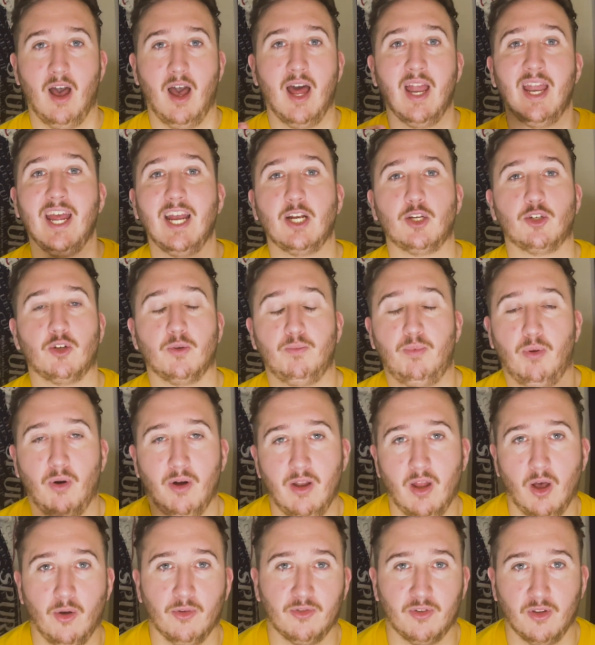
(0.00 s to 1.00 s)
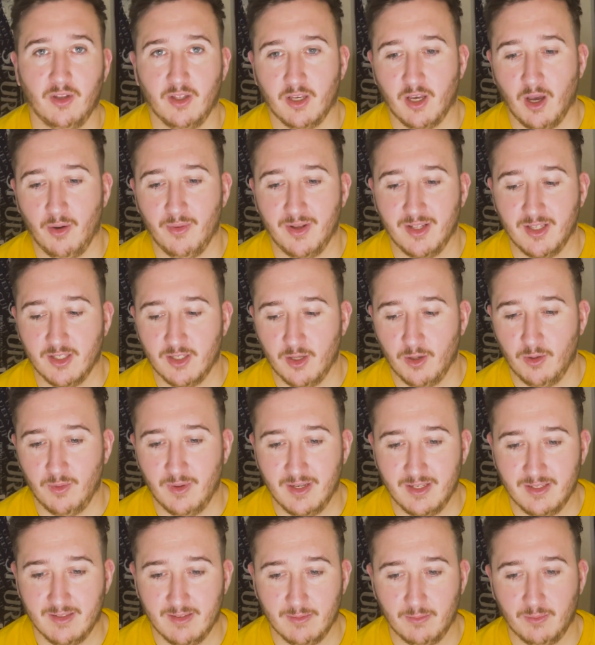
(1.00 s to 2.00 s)
An extra point I was going to go into
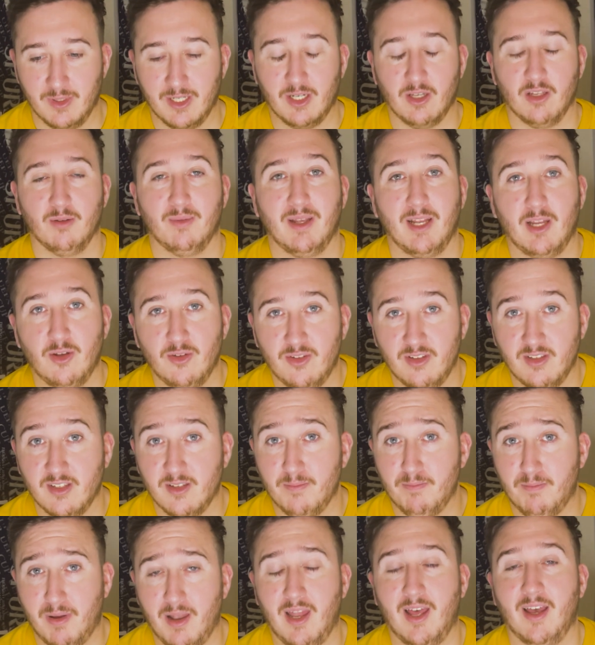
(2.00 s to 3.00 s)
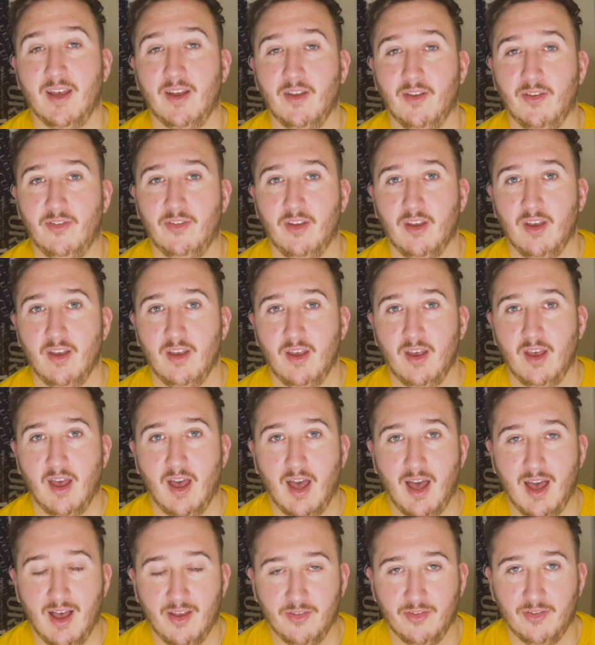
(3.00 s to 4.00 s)
is we're going to be losing some players
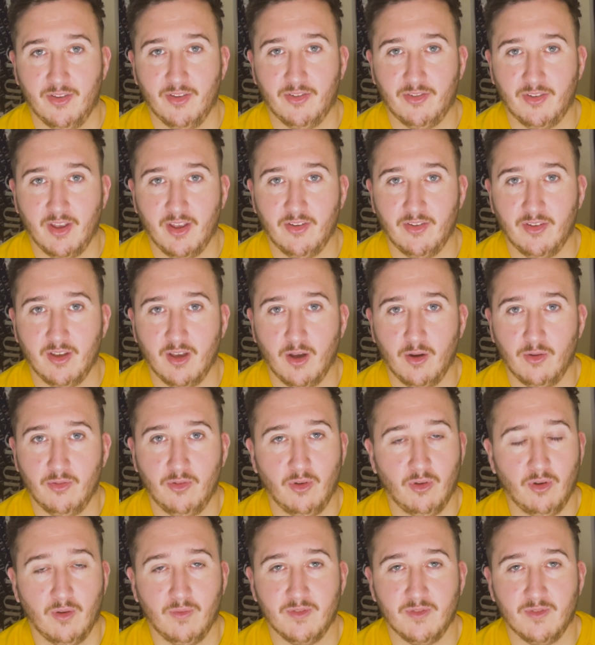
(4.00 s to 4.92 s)
as the season goes on.